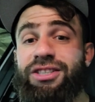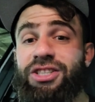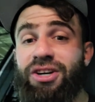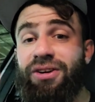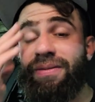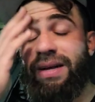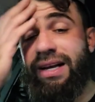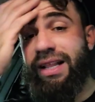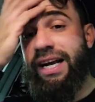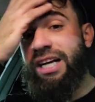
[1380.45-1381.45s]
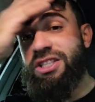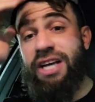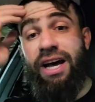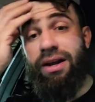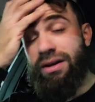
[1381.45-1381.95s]
So, like I
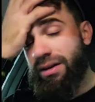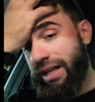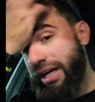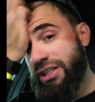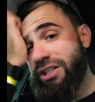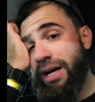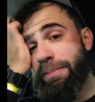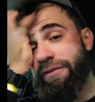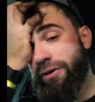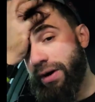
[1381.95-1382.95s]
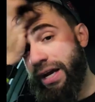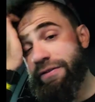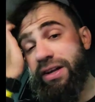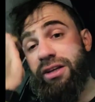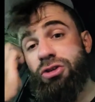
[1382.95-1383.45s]
said before I
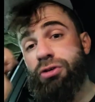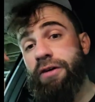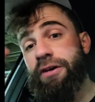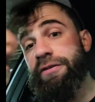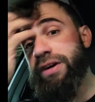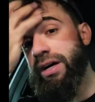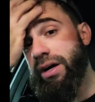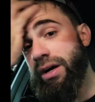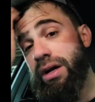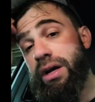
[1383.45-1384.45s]
even drove over here,